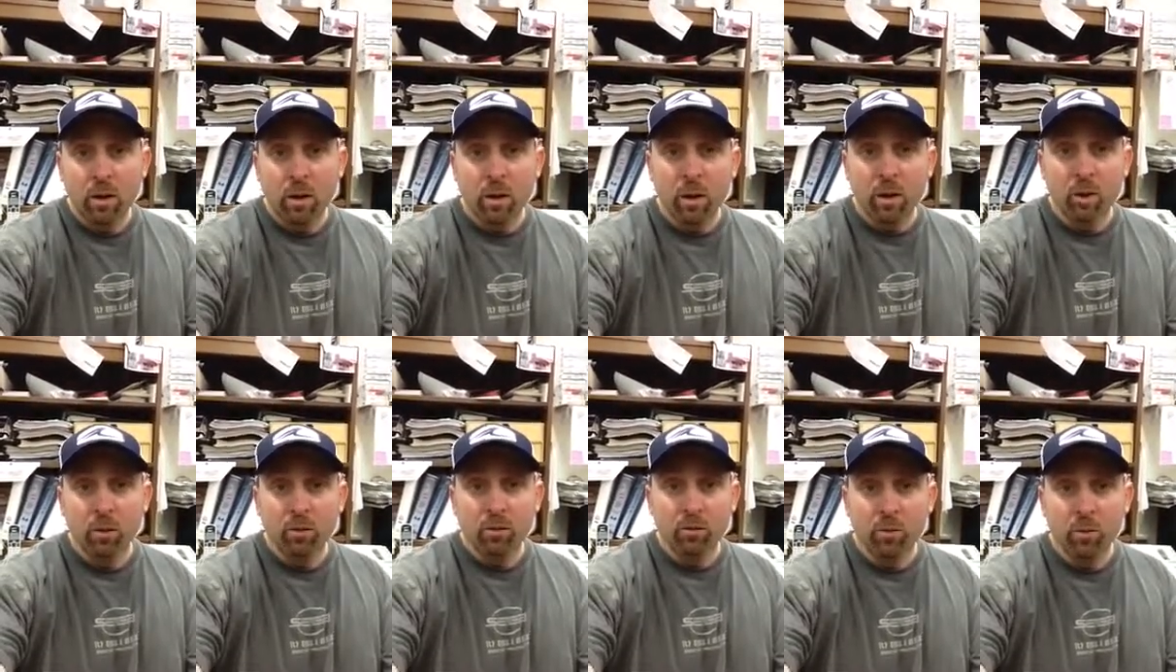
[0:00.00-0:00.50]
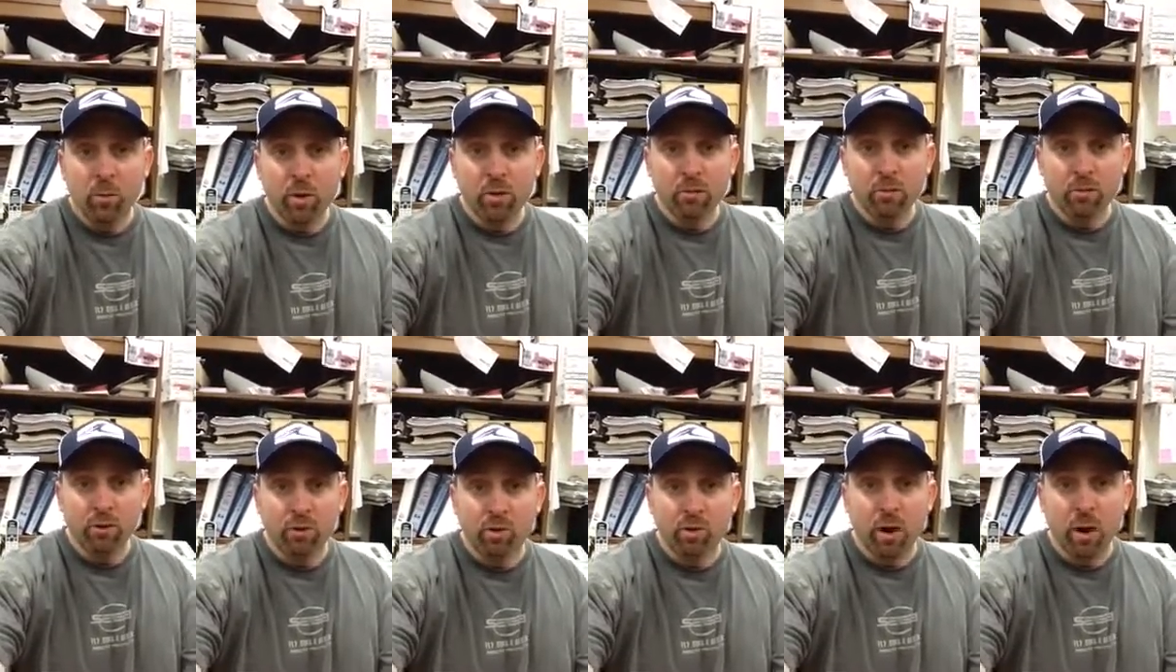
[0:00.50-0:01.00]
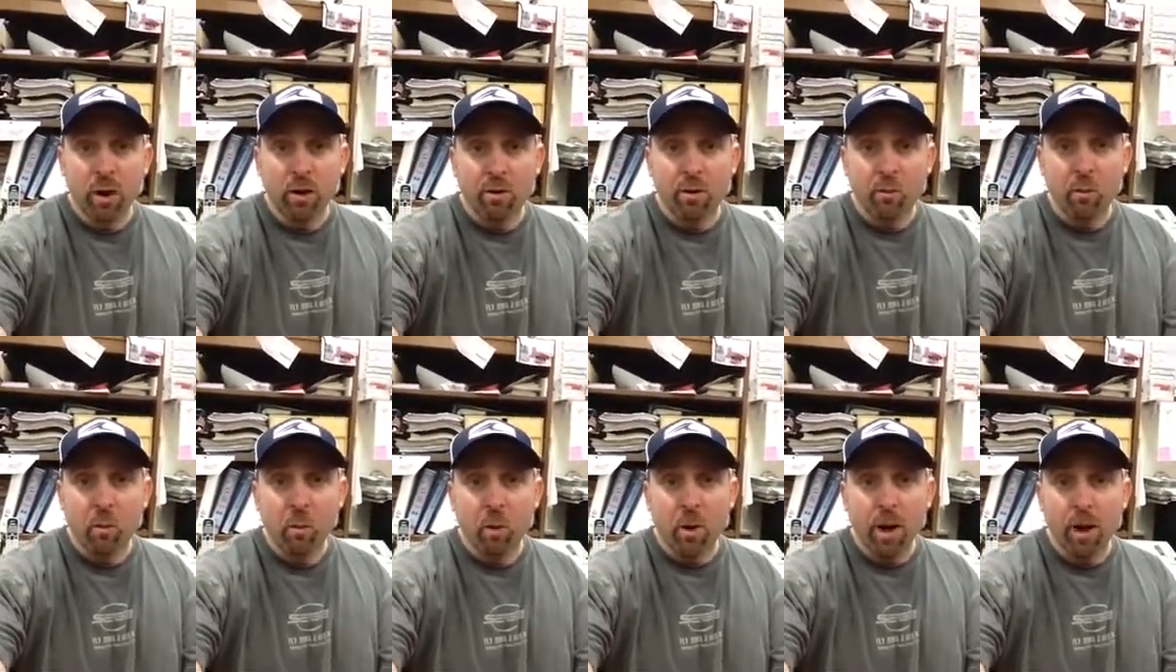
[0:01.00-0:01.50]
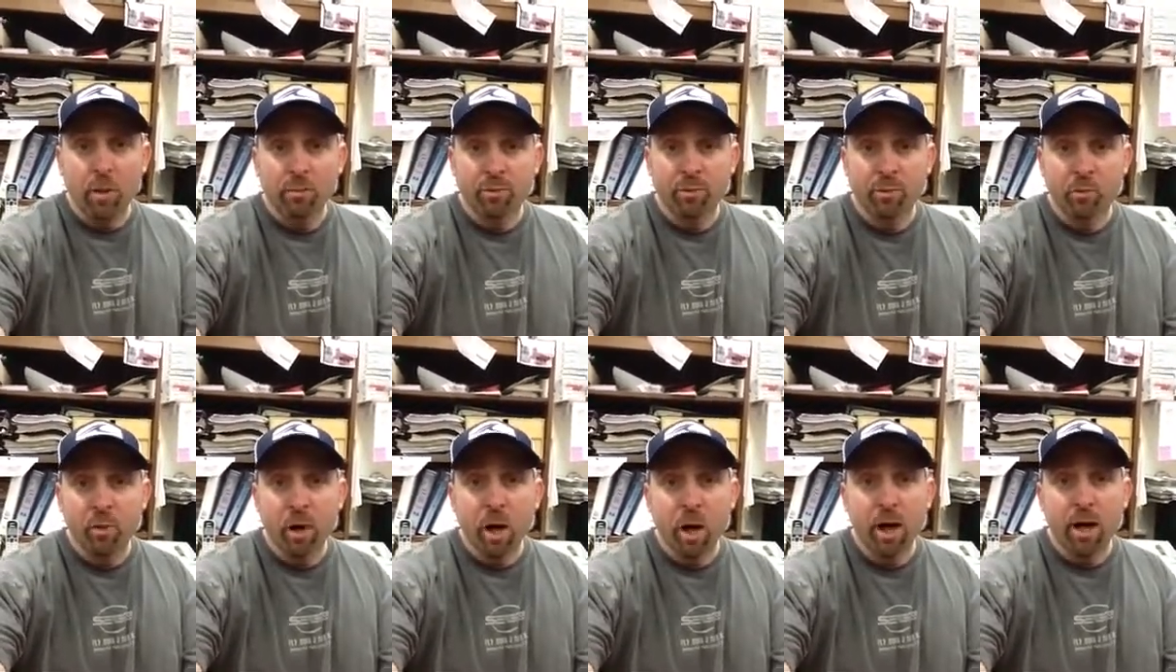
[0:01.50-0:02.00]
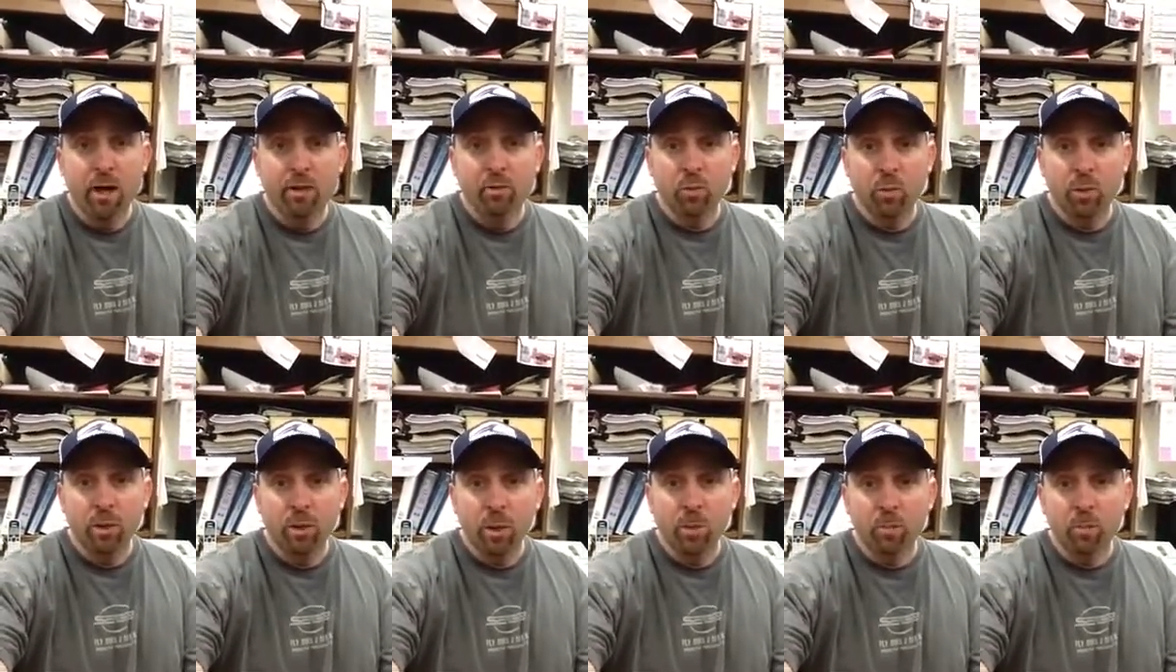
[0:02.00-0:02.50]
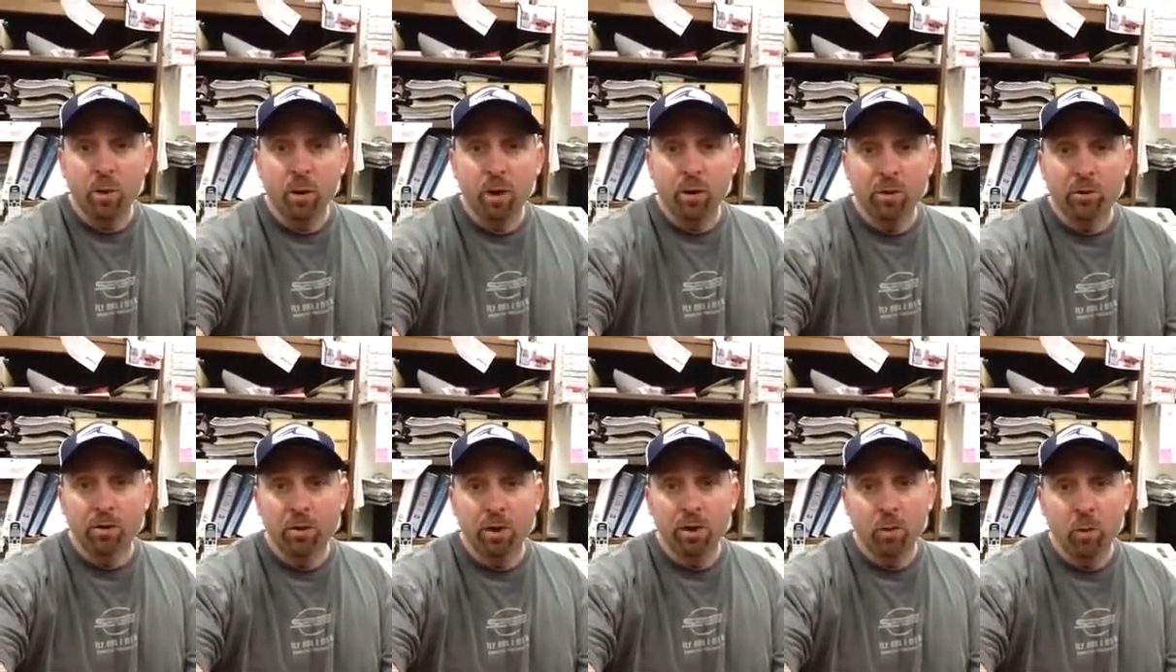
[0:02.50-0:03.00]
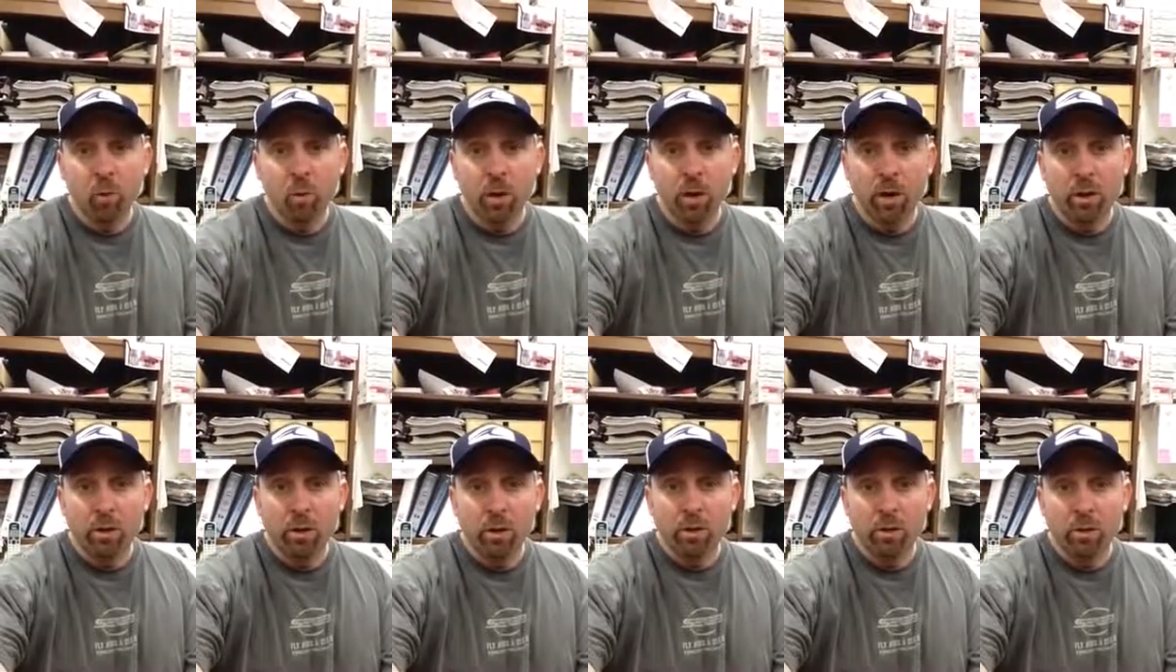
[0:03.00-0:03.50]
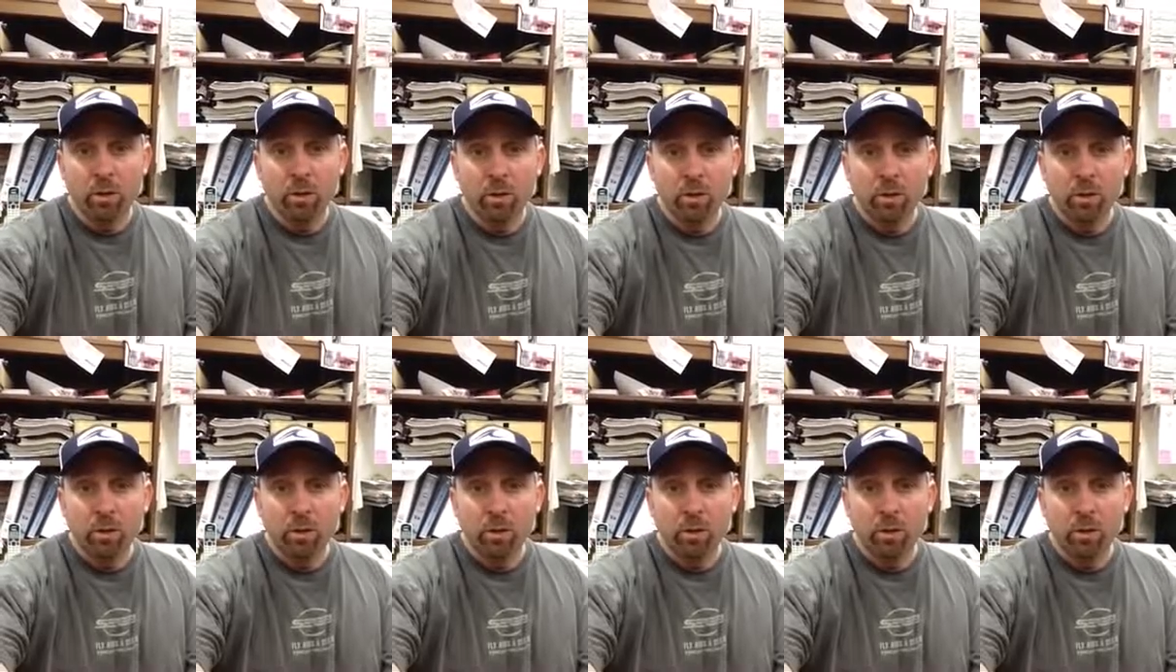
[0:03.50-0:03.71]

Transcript: it also means the trout are more apt to rise when you get bugs on the water.